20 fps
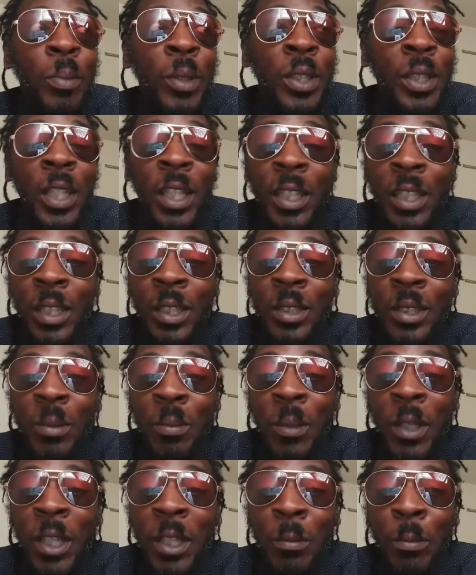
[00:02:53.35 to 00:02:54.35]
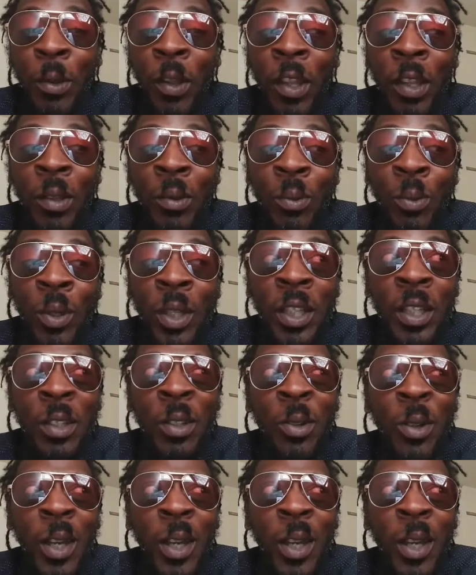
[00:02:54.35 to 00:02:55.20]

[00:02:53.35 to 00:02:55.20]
But that doesn't make Pink weak.